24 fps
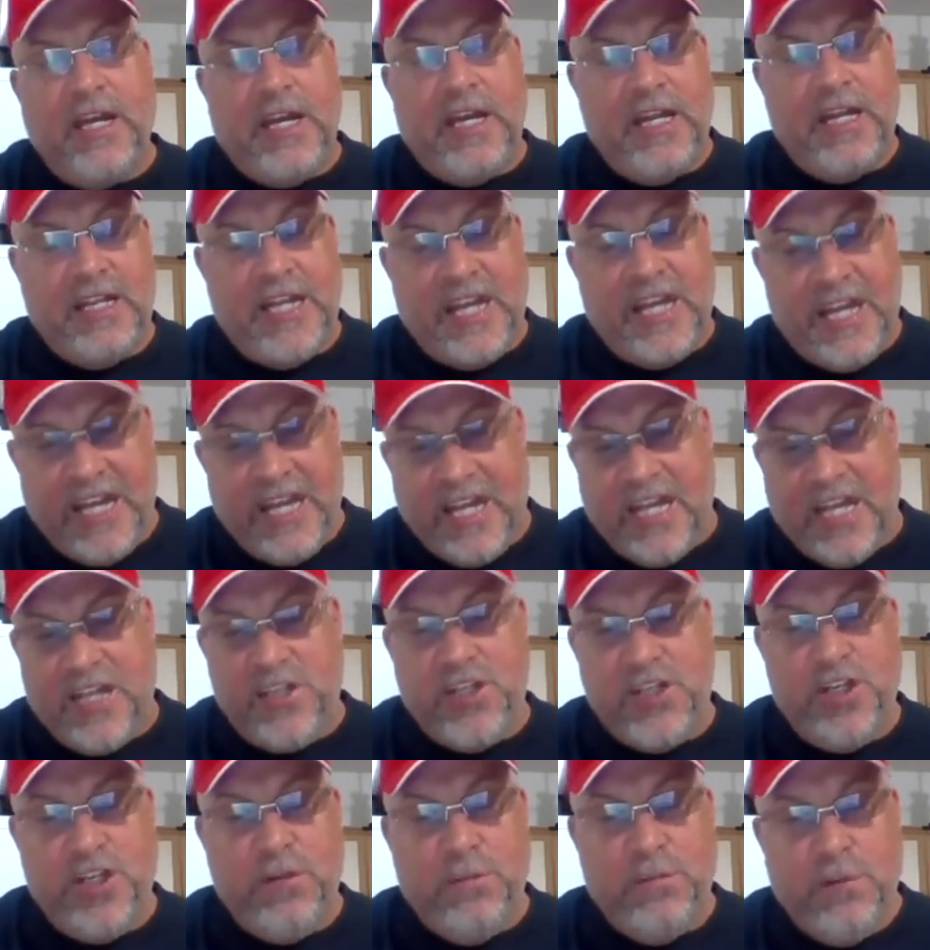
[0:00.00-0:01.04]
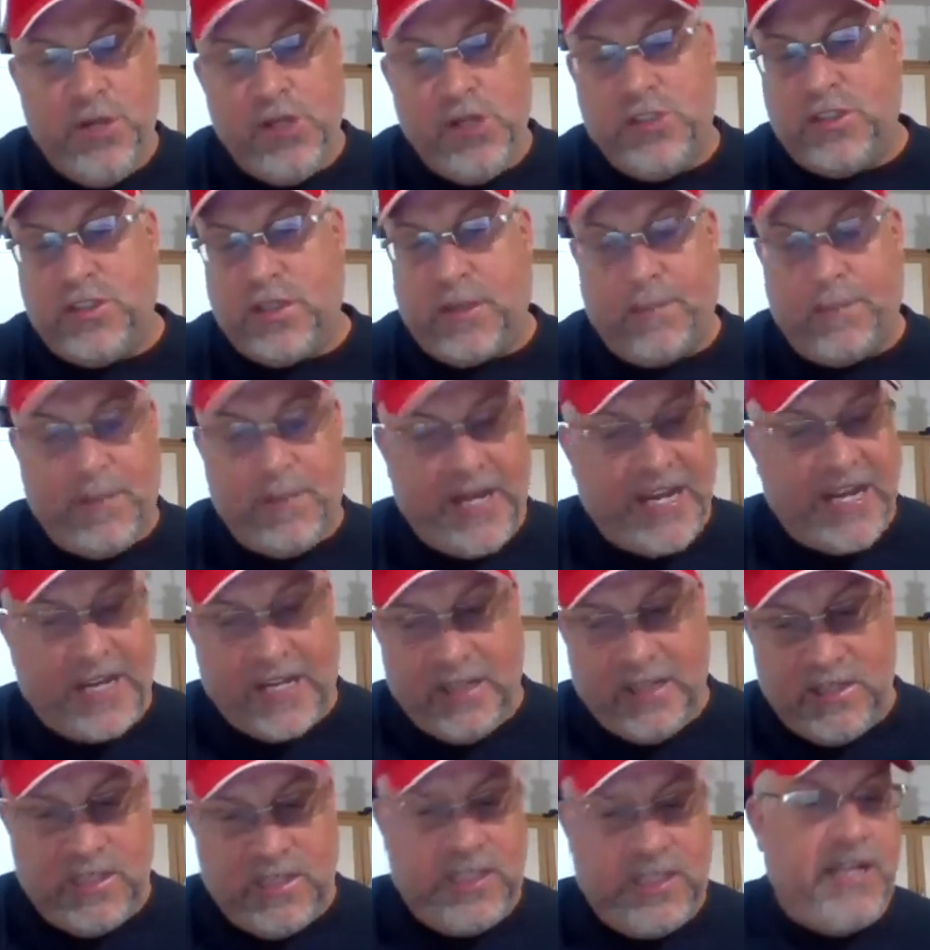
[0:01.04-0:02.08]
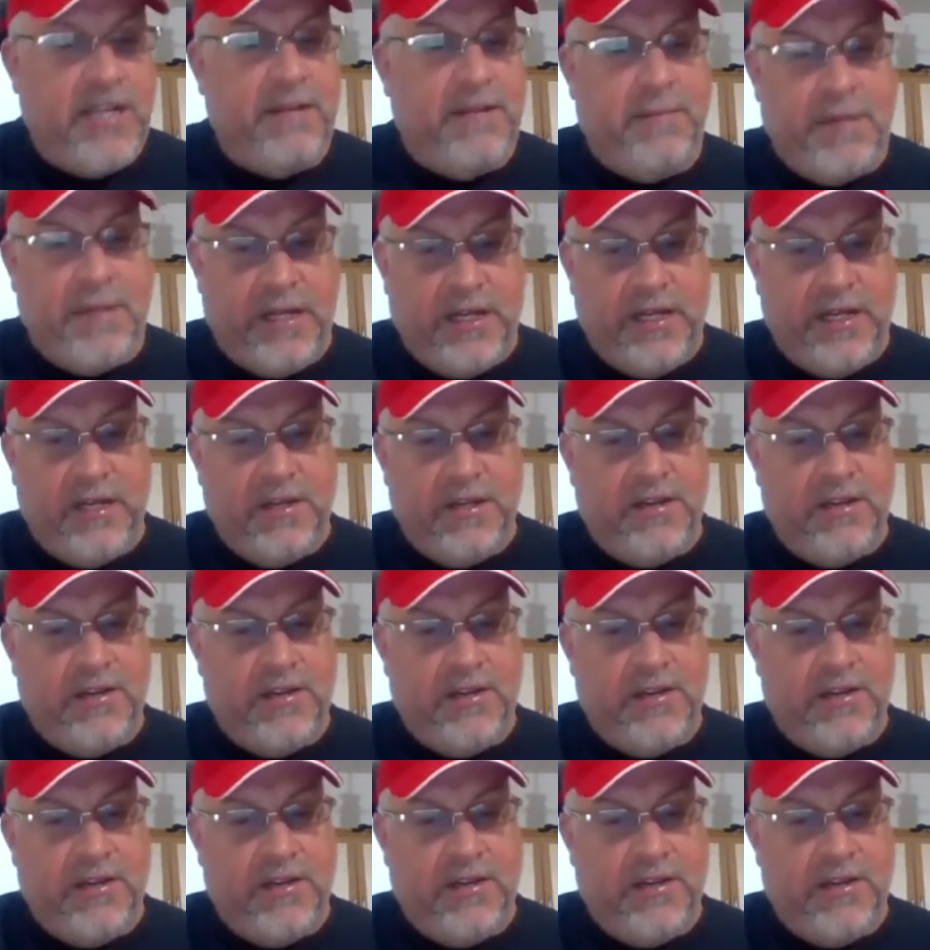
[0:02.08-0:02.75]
and the edgy music back in the damn day.